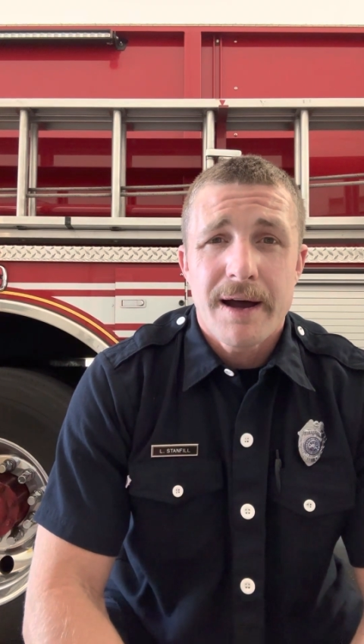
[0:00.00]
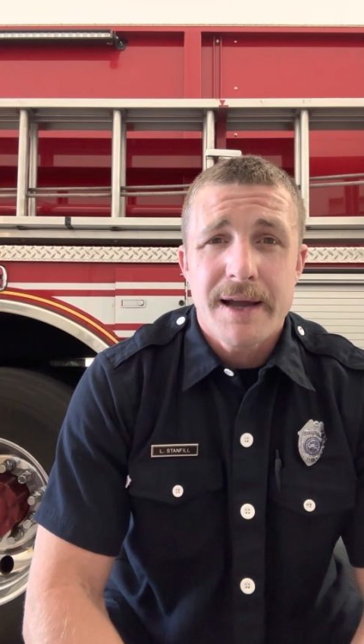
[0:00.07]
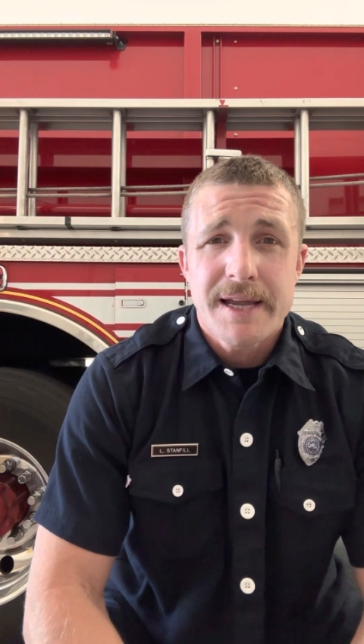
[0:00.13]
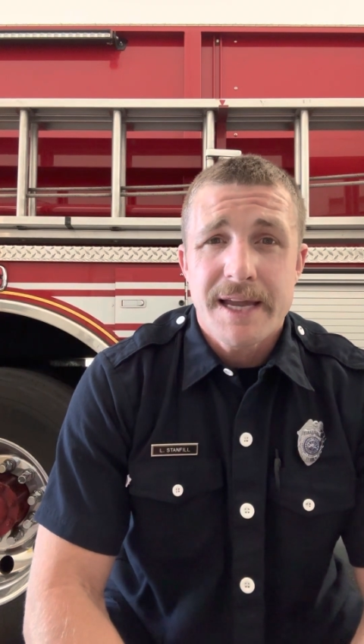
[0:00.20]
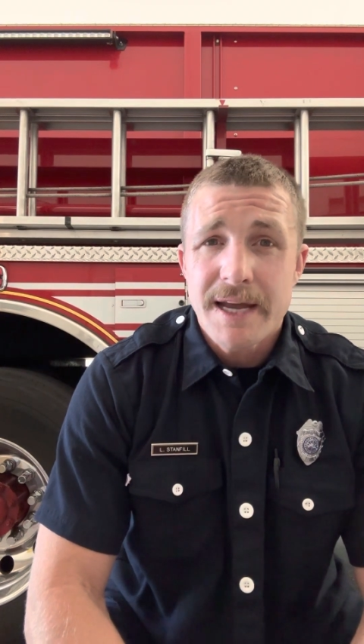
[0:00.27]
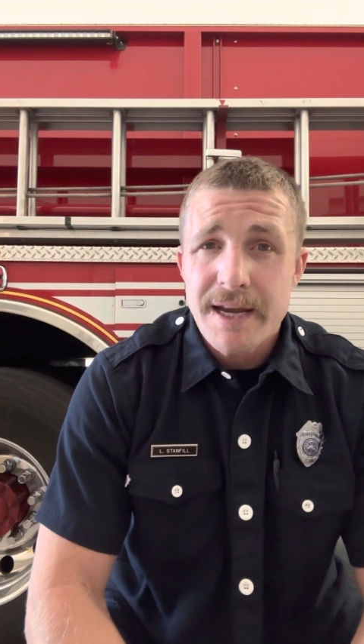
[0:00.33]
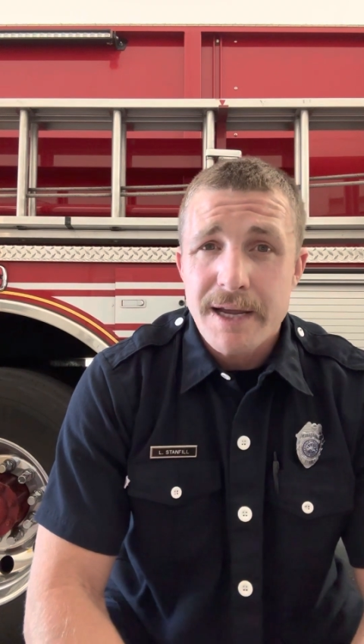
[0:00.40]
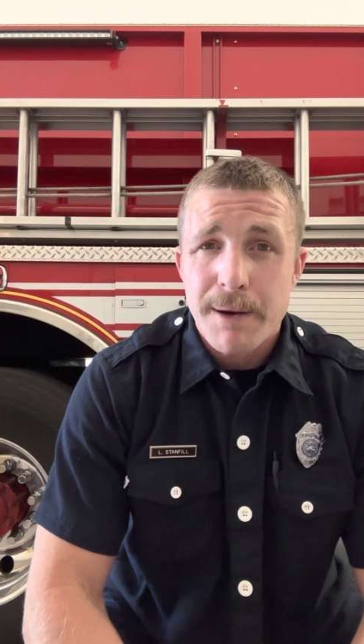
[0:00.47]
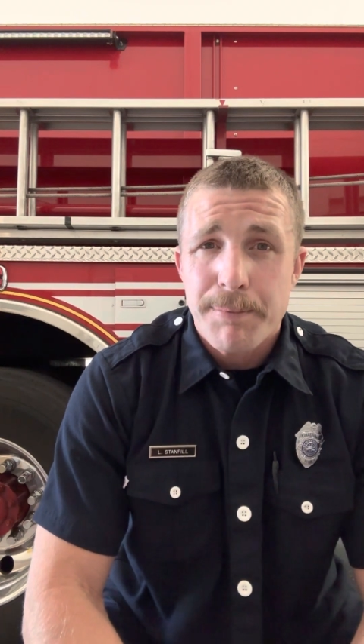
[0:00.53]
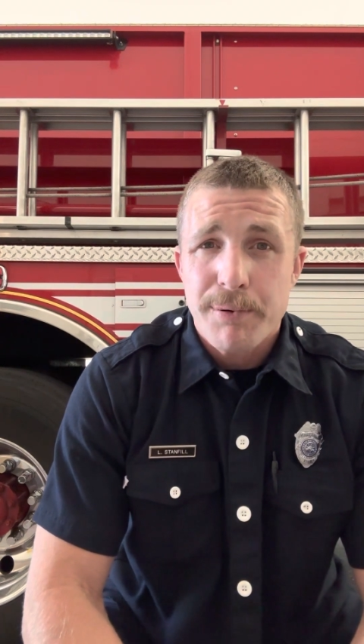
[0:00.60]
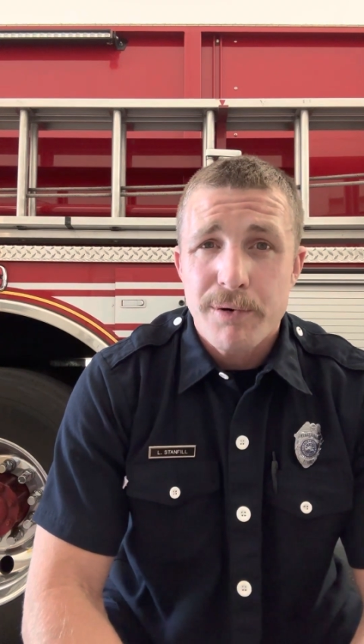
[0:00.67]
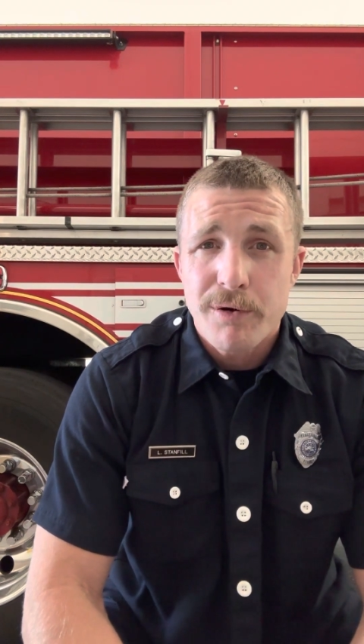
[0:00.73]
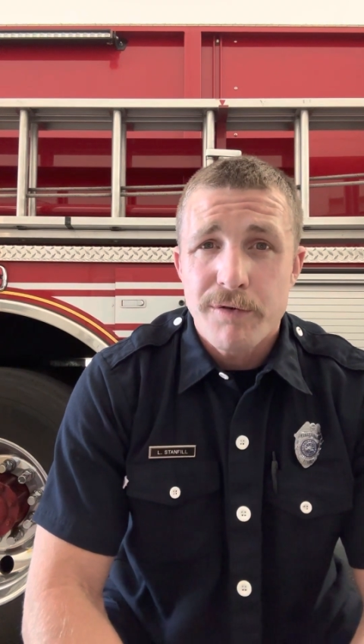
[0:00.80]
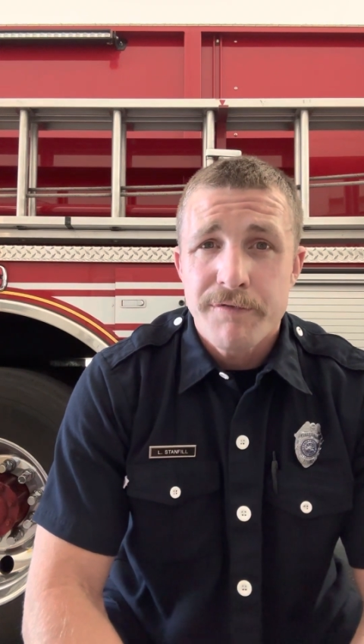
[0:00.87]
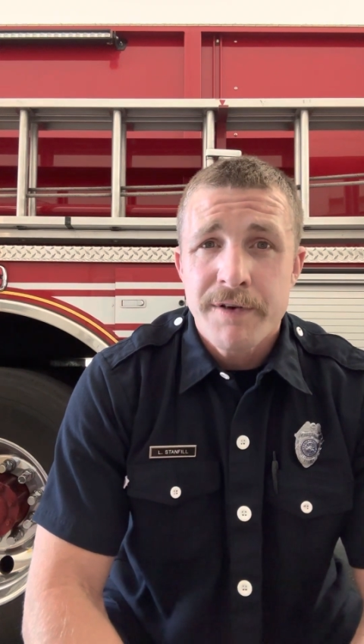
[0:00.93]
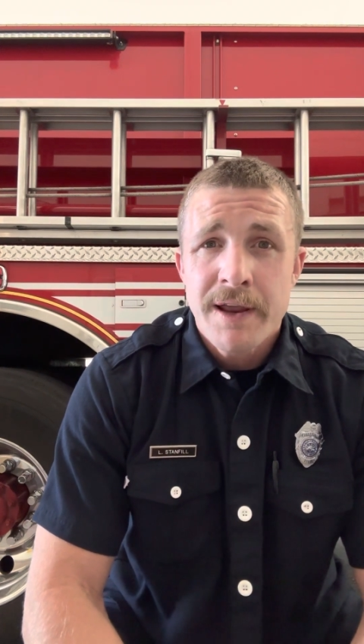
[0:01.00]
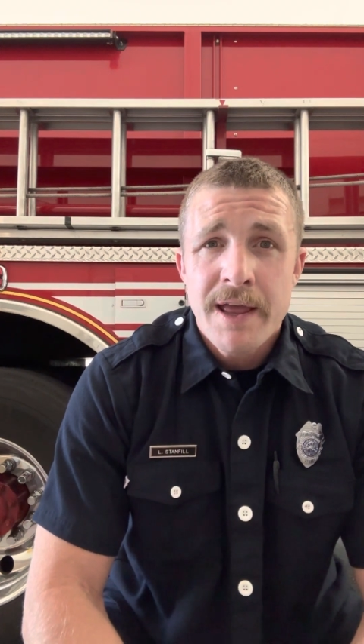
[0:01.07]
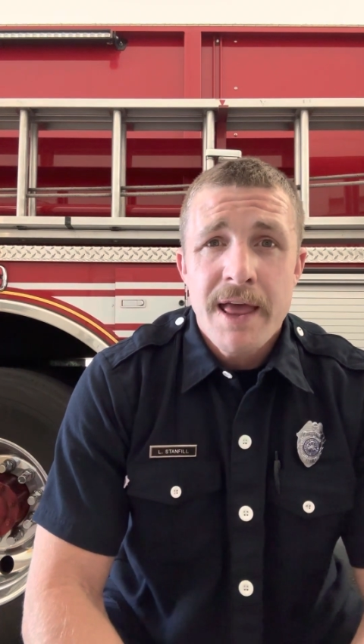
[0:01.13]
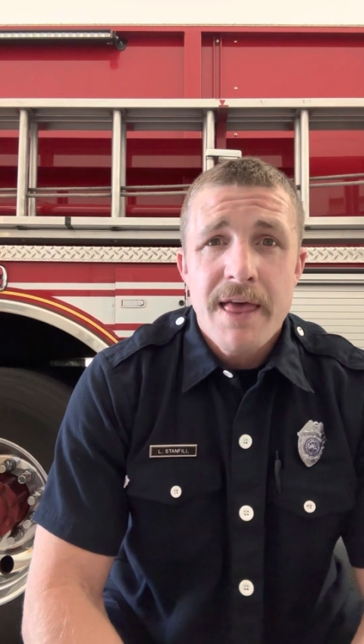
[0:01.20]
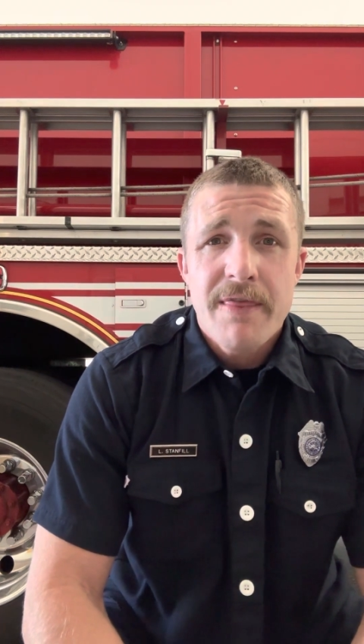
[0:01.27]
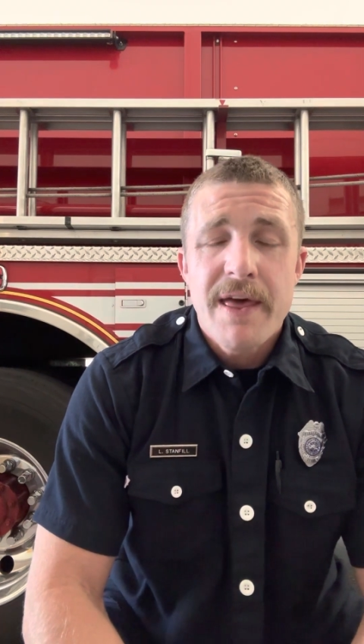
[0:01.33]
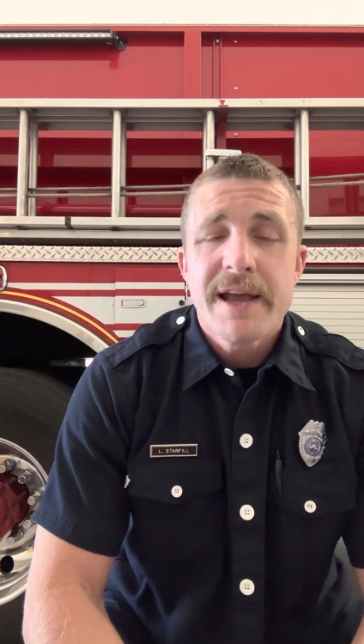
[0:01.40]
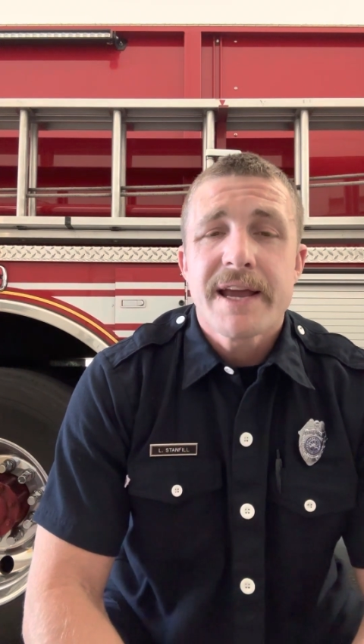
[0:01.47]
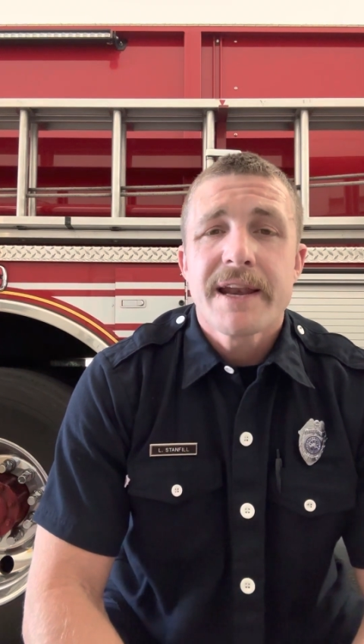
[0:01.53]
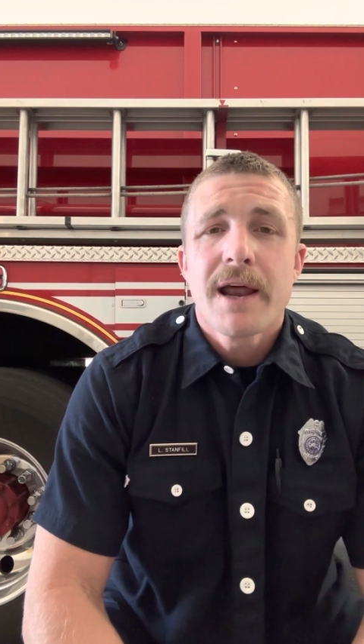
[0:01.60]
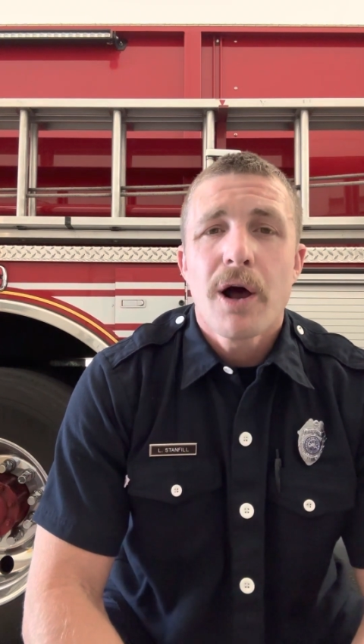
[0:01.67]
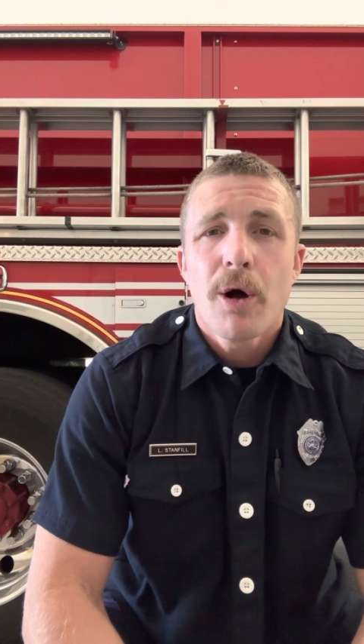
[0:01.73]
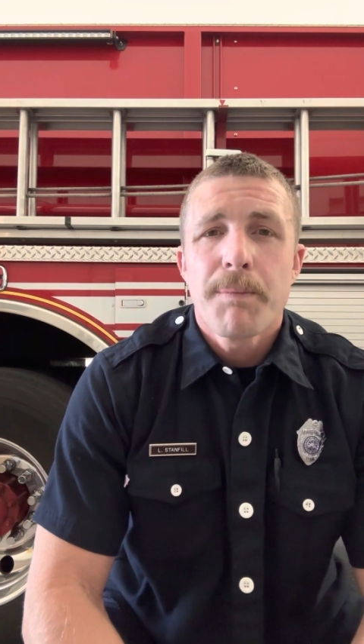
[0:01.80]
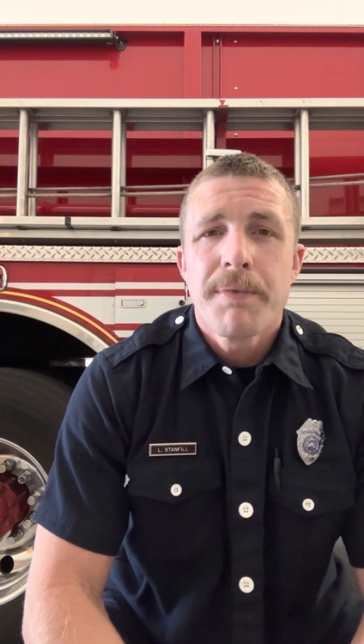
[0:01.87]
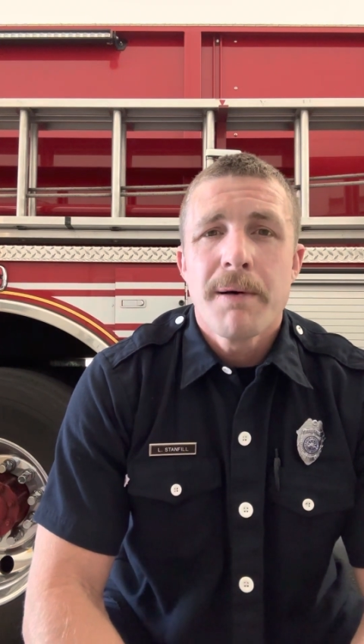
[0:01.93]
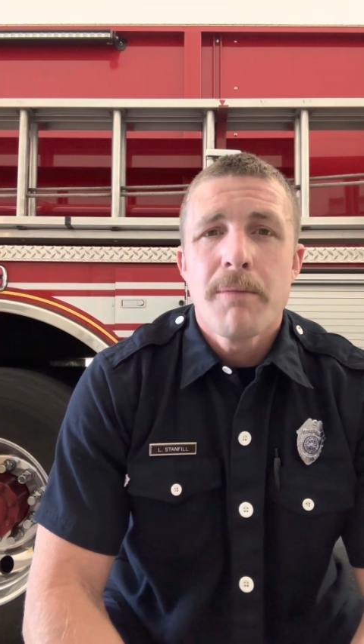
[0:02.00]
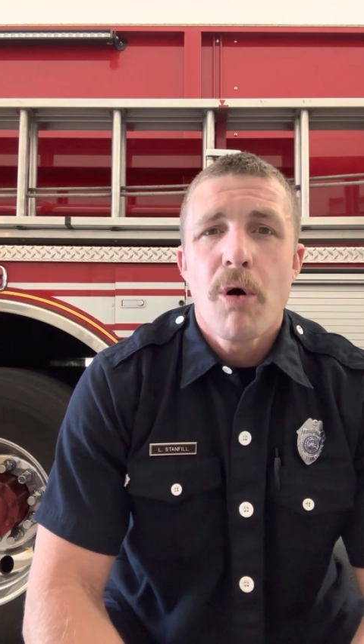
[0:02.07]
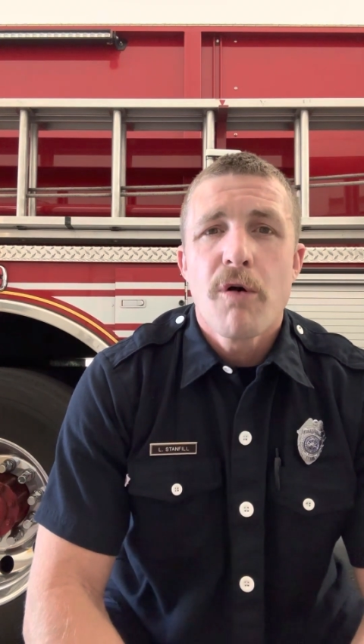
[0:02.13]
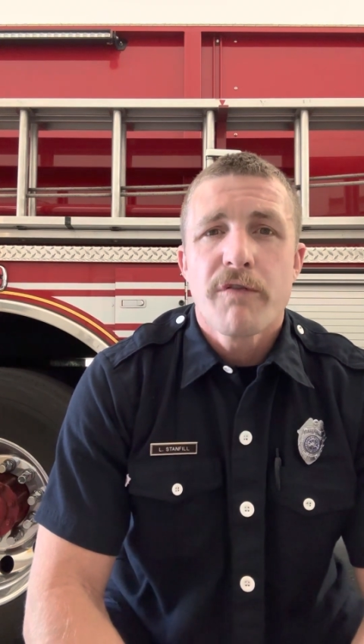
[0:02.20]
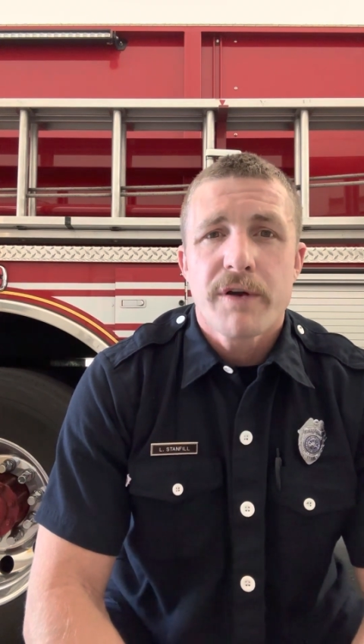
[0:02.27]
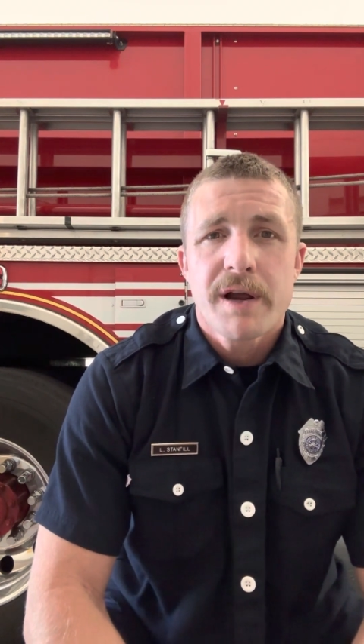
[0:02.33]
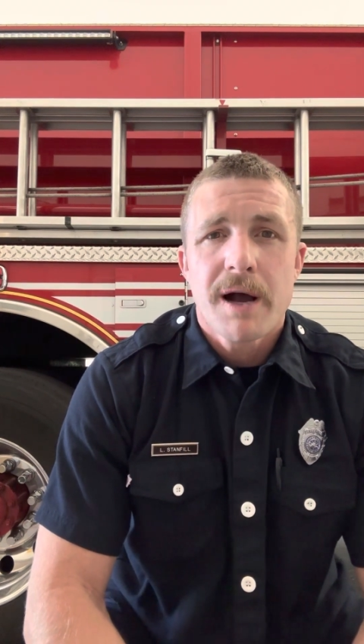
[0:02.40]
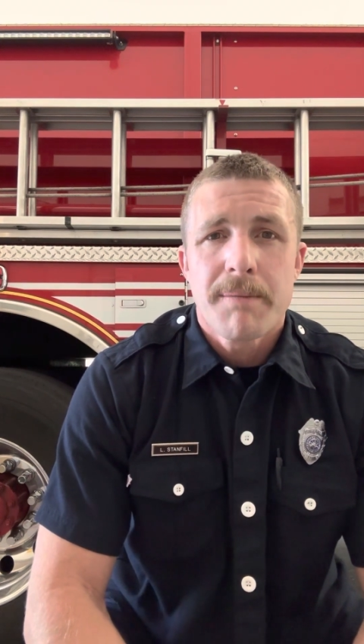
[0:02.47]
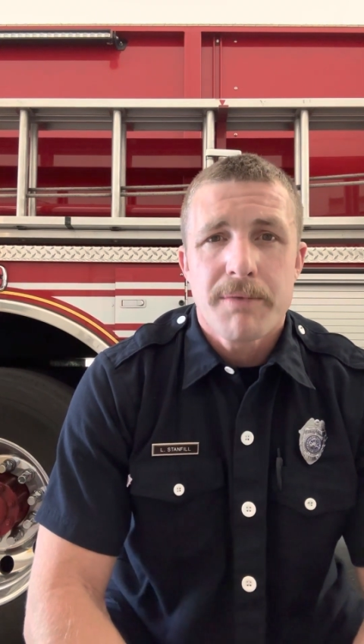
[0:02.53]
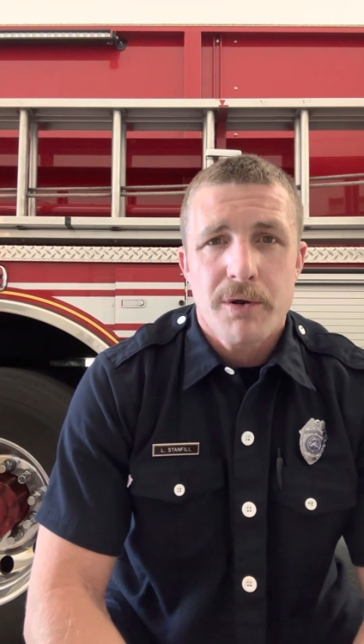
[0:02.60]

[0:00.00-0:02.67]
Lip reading: getting approved, they can help them overcome the